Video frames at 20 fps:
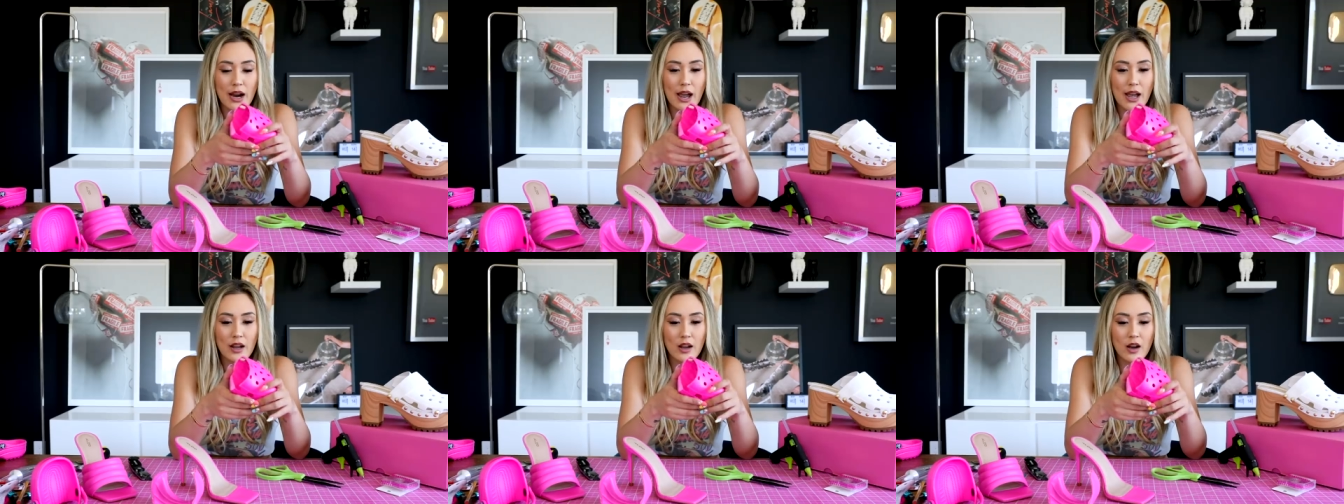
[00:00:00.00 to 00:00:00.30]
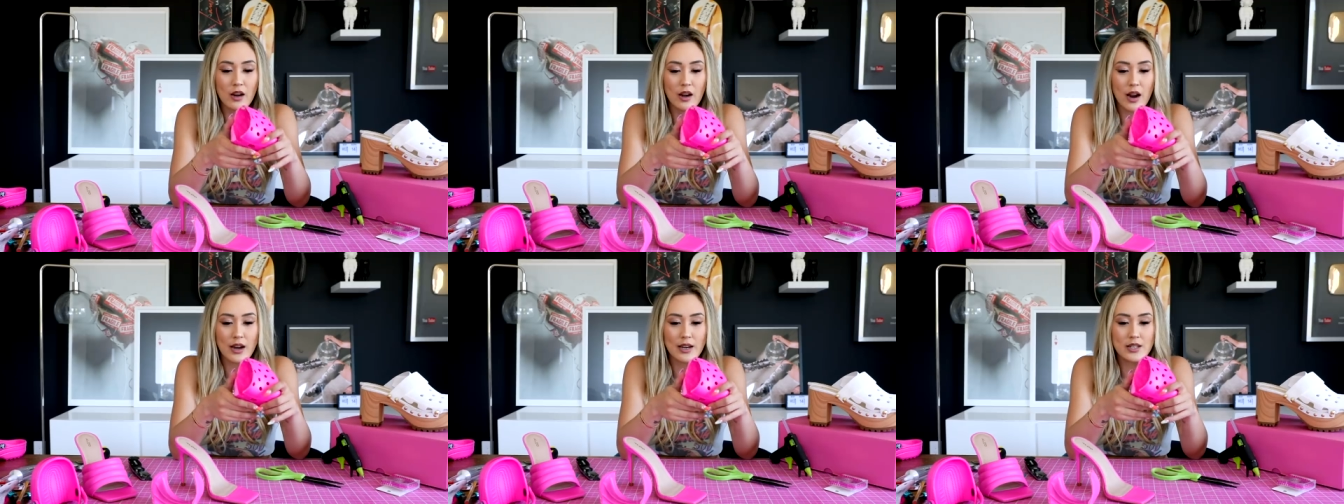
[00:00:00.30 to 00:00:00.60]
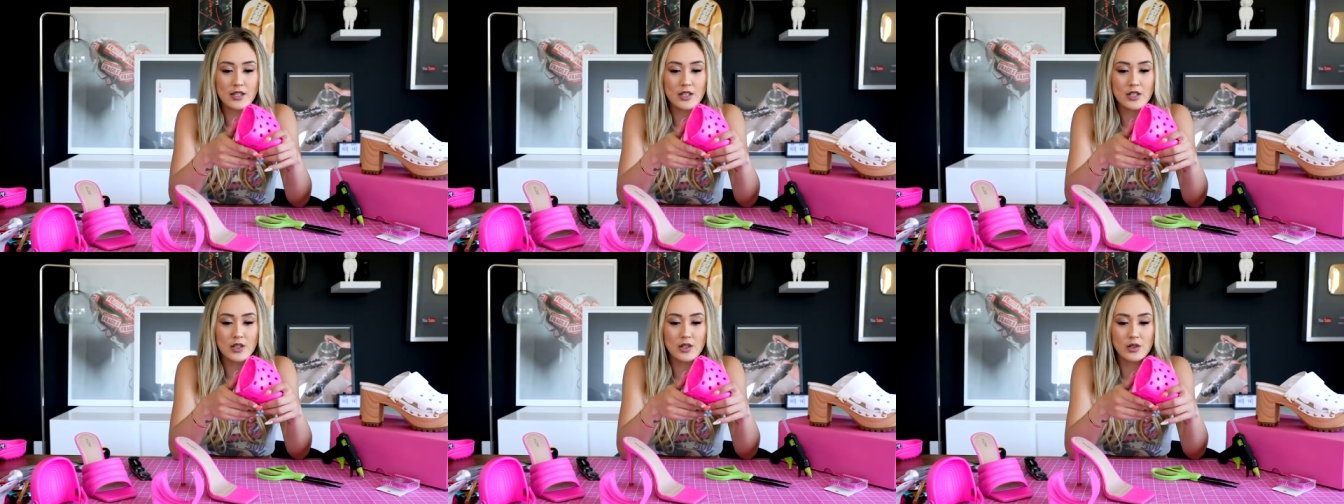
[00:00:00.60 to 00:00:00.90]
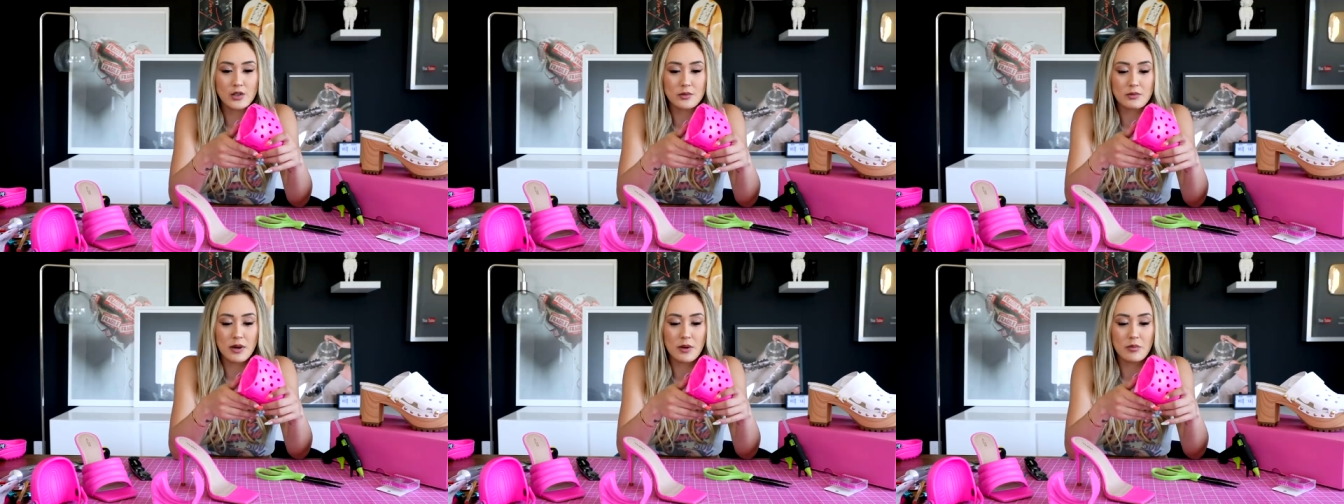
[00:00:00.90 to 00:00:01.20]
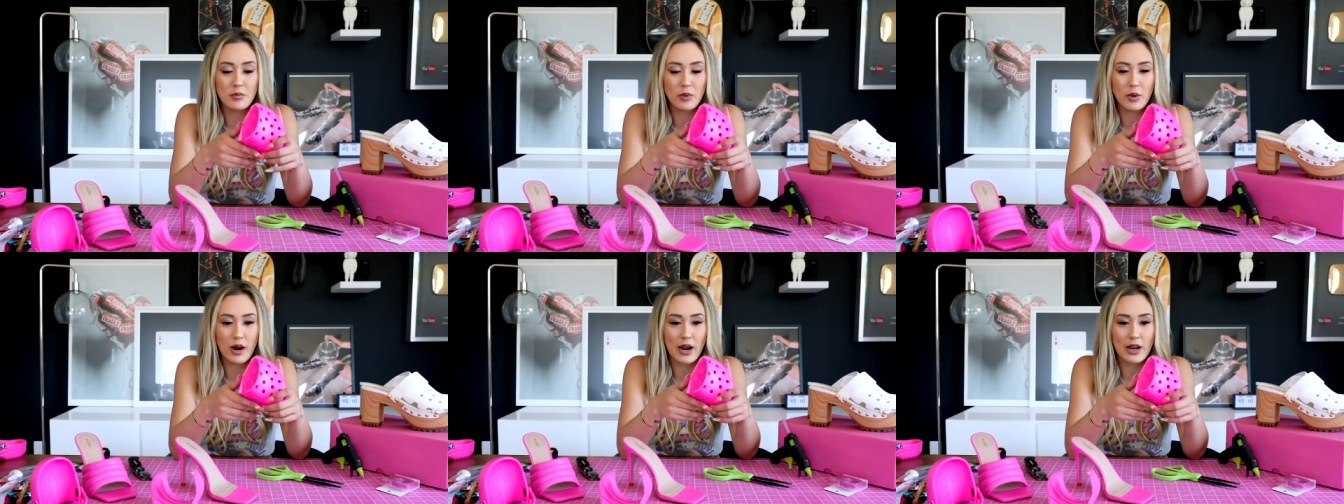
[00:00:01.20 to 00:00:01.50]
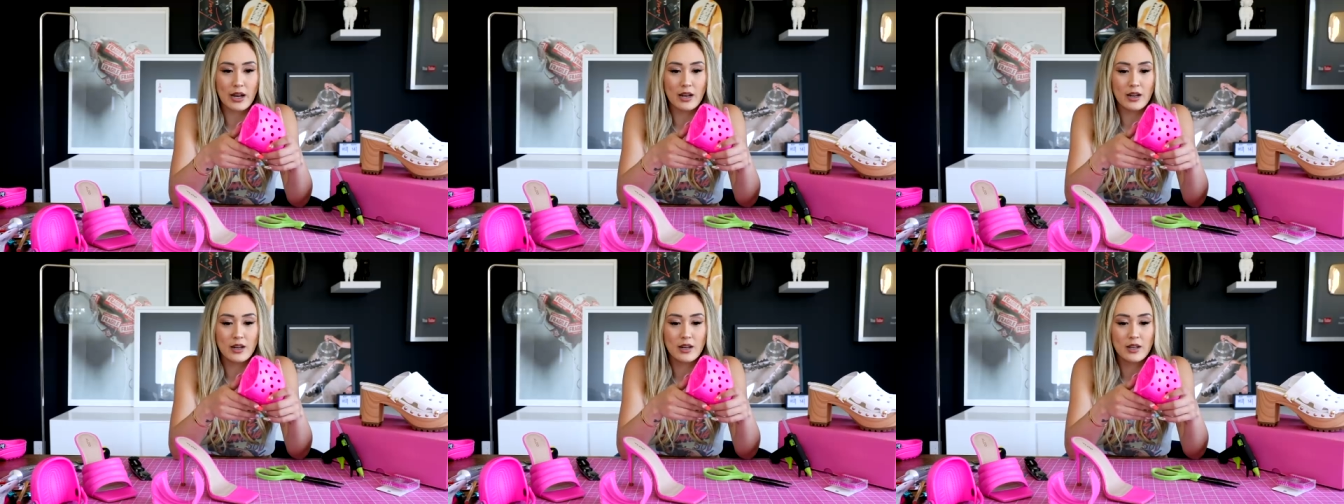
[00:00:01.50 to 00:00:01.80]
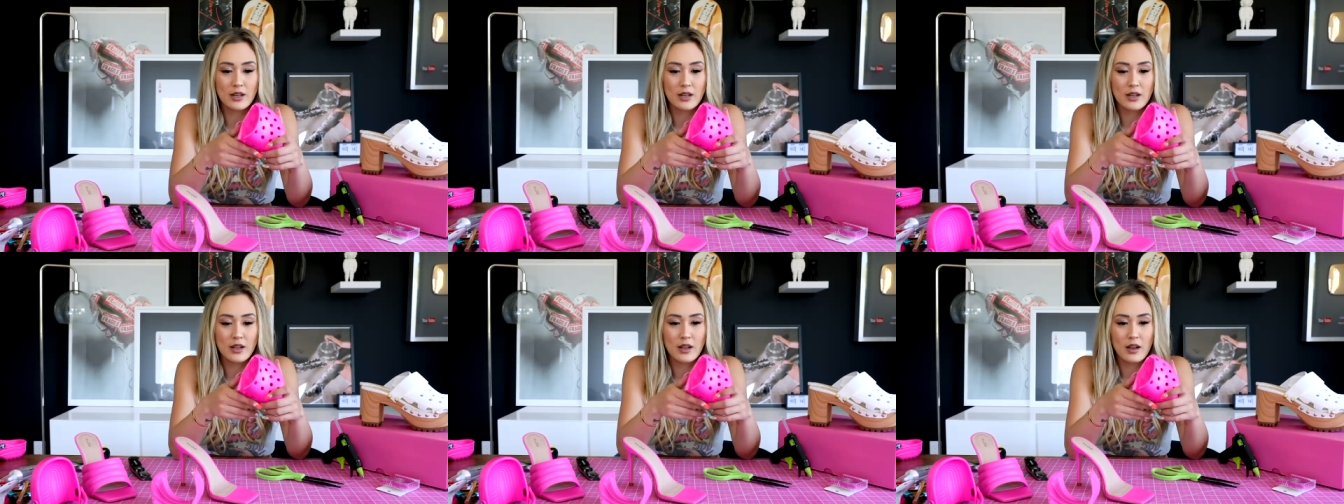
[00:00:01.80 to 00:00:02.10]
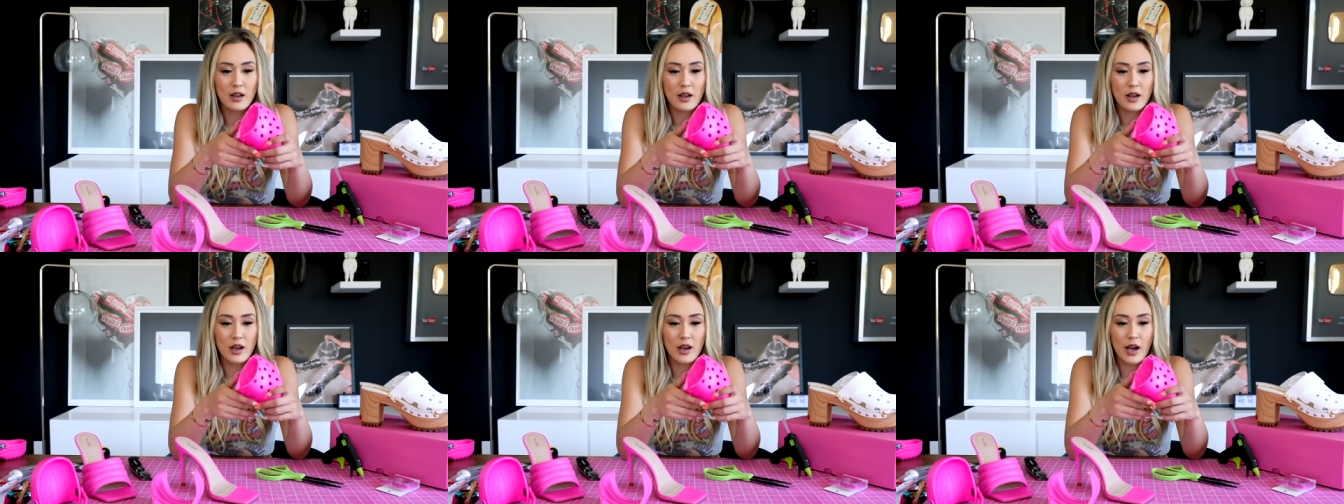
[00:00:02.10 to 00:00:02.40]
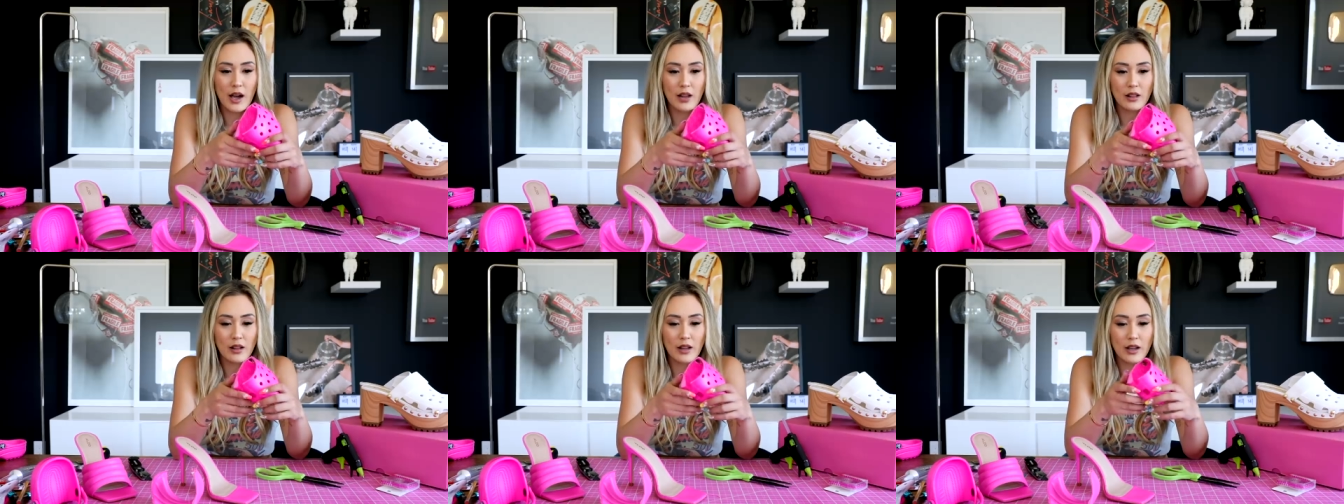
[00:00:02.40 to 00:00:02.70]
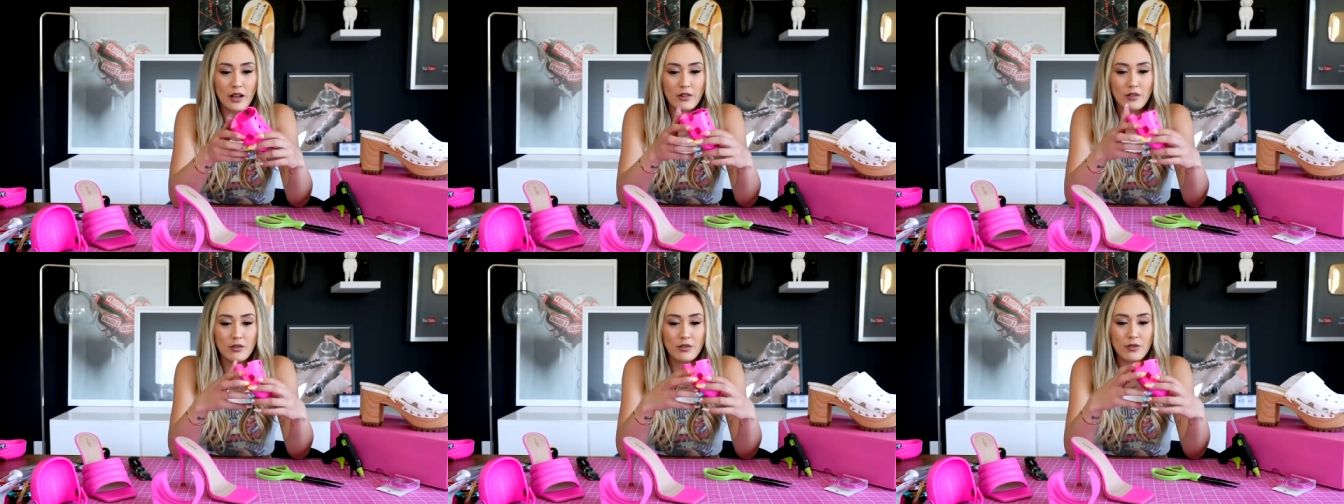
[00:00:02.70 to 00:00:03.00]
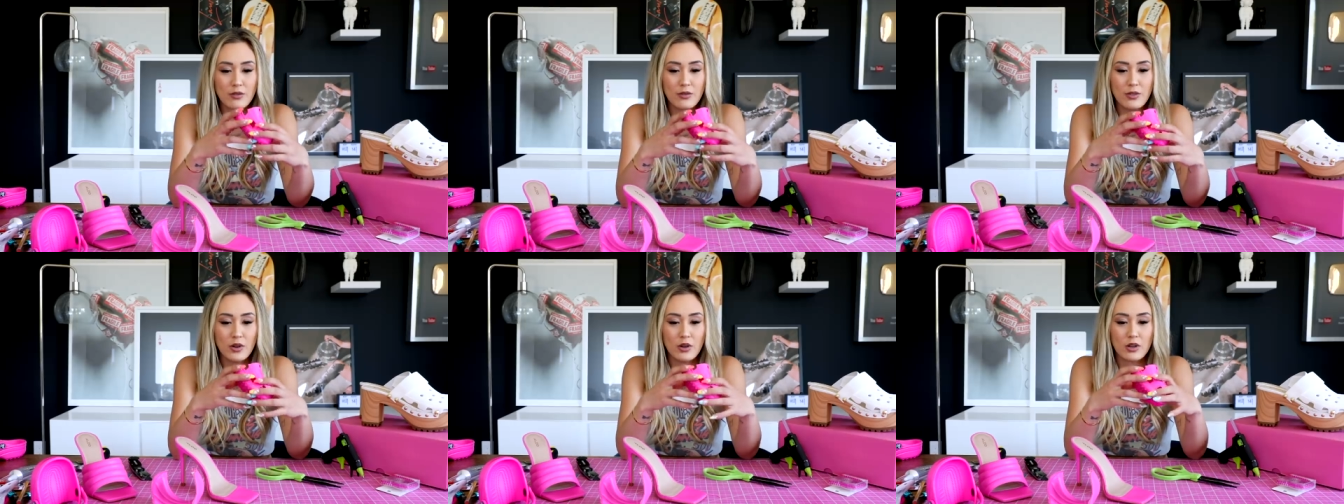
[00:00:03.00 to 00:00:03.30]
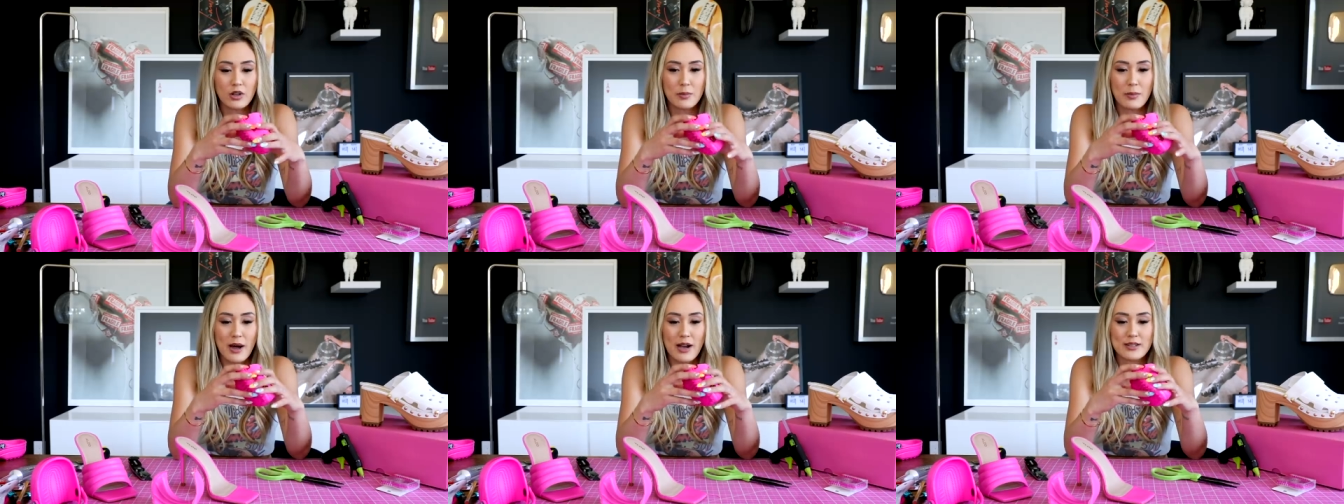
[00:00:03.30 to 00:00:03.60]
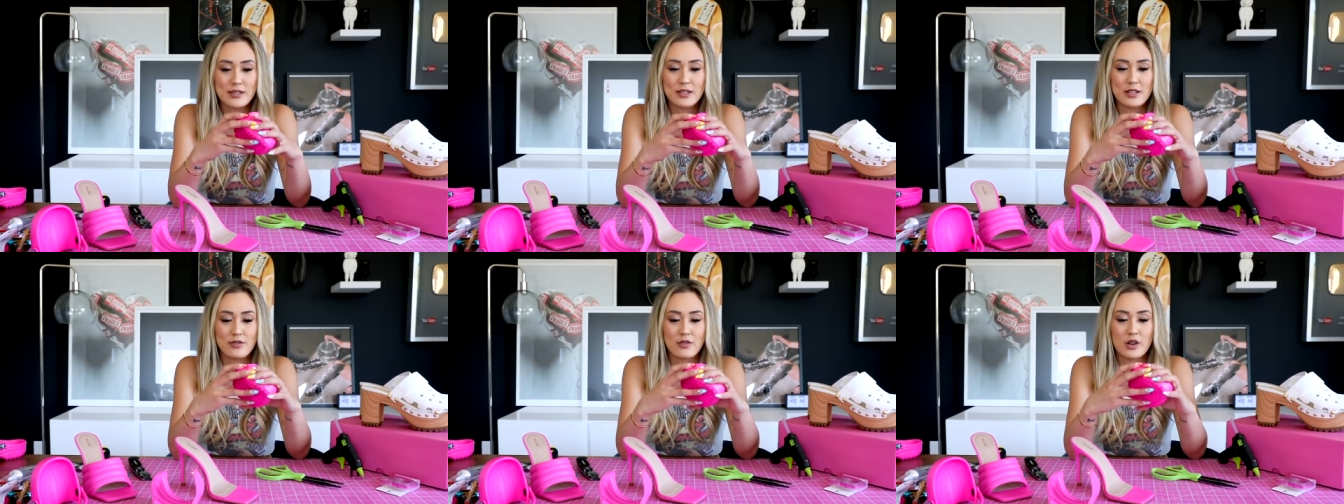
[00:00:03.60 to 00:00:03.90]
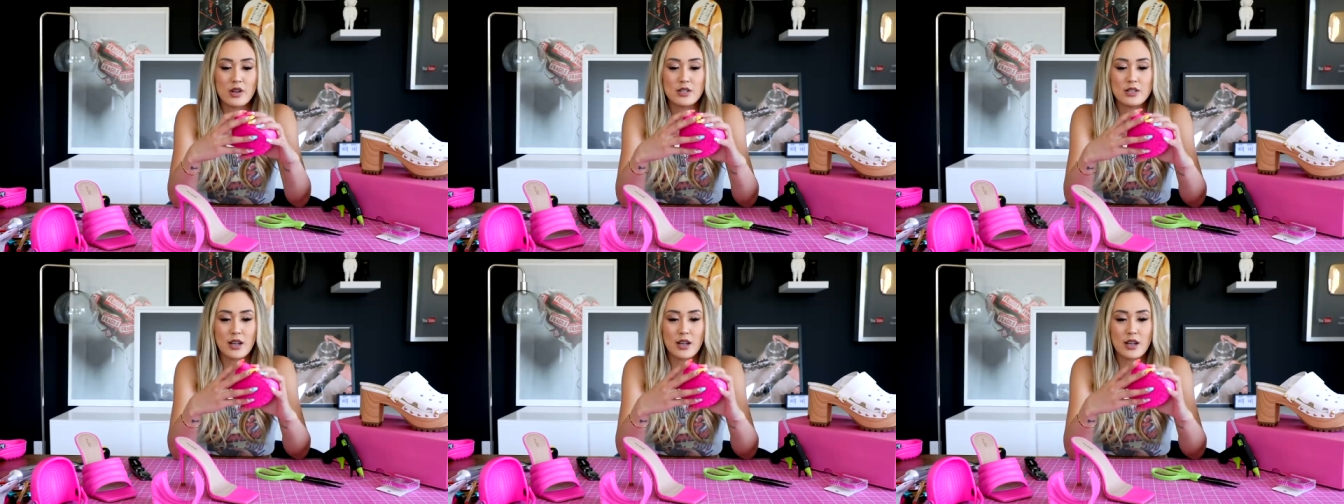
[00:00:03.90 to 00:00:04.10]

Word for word: hang on. I need to use my brain at like full capacity for a